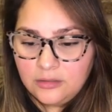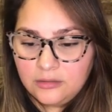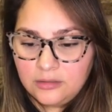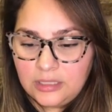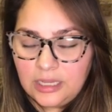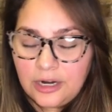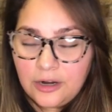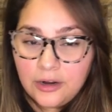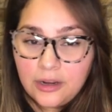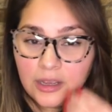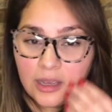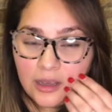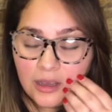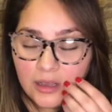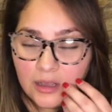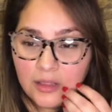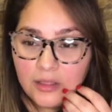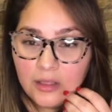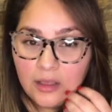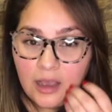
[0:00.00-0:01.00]

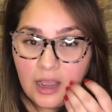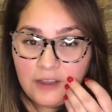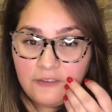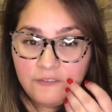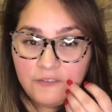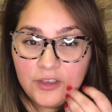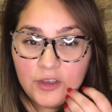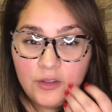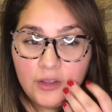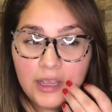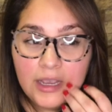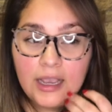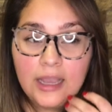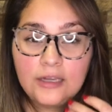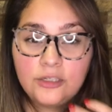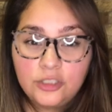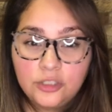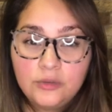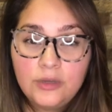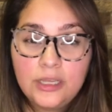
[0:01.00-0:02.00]
I
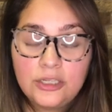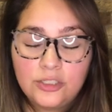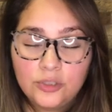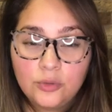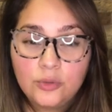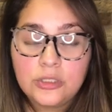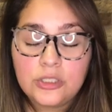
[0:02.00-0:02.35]
do get to